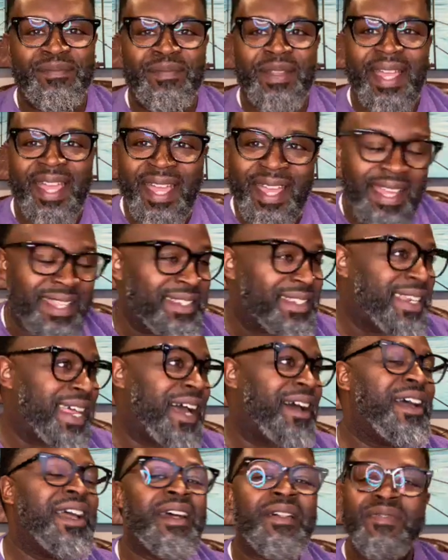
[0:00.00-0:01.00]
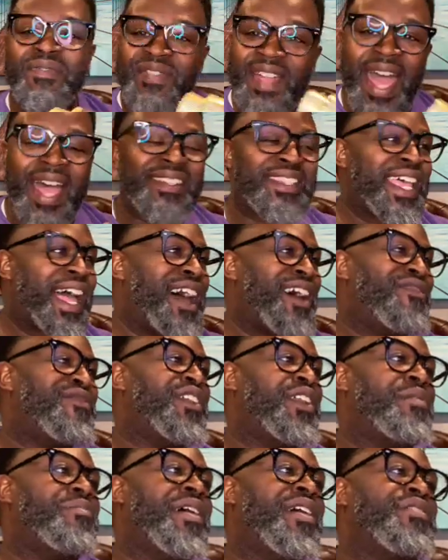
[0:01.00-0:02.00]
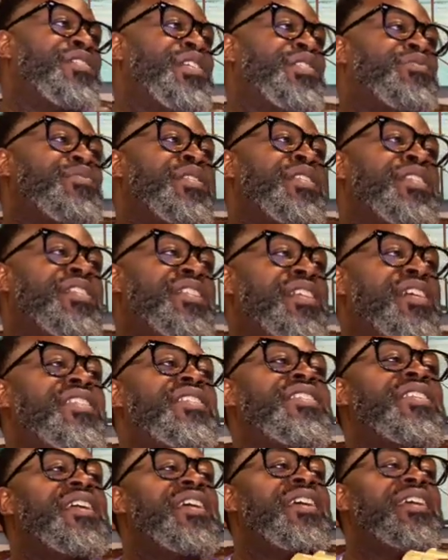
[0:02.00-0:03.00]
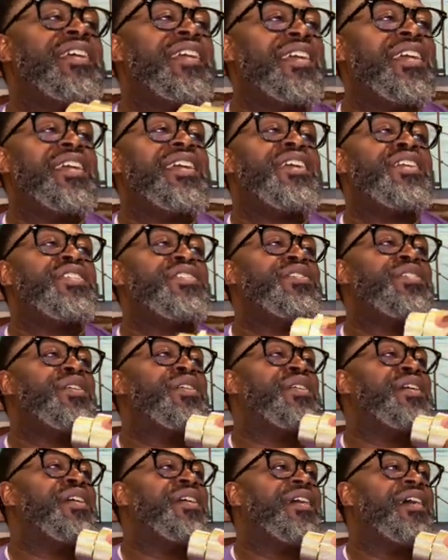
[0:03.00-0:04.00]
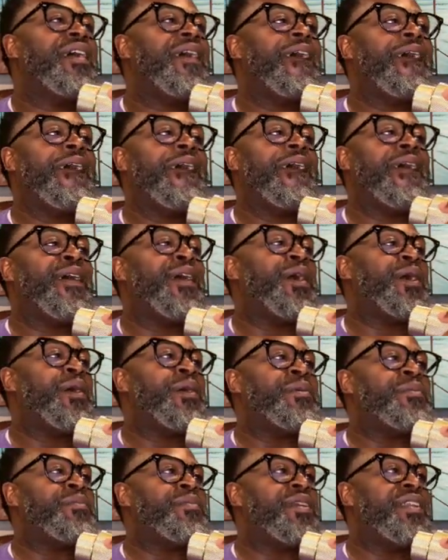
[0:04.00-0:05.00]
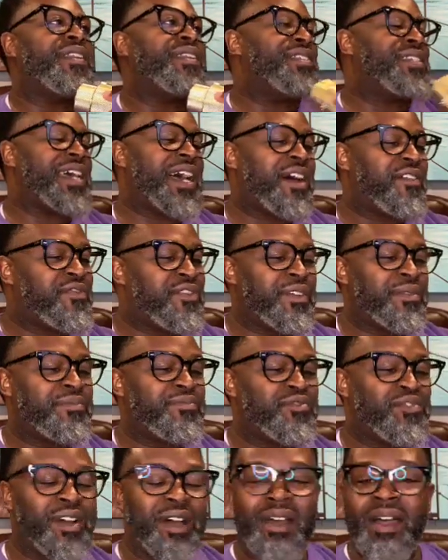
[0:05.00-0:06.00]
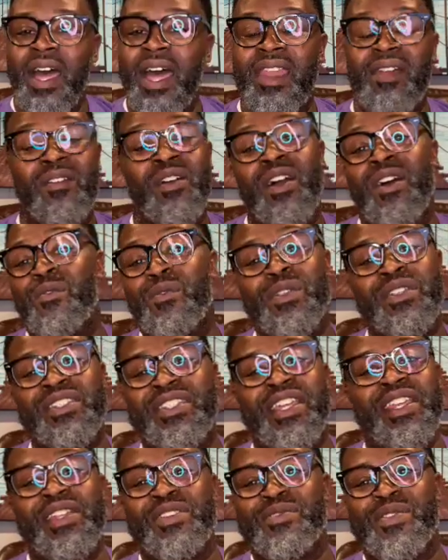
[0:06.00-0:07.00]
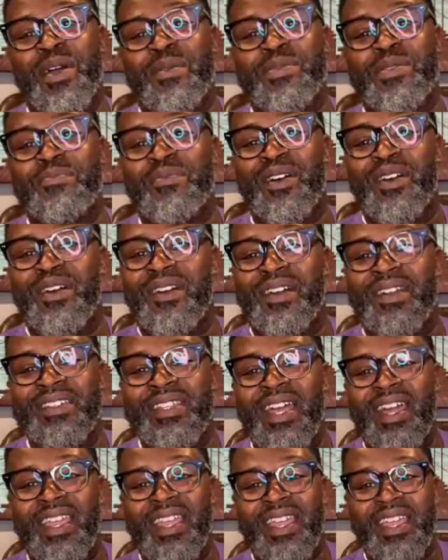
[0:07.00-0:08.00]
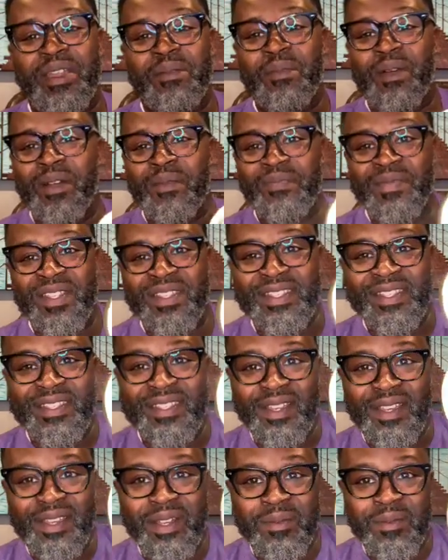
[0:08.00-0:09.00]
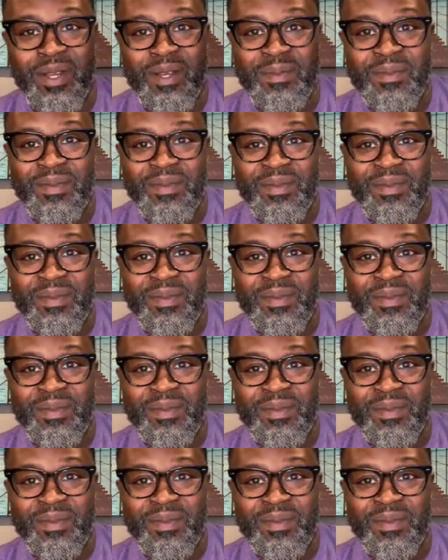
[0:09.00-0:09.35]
Hands down. That's how I feel about this one. This is Lattafa drop. I don't want to say they dropped the ball because I came up. This is a come up.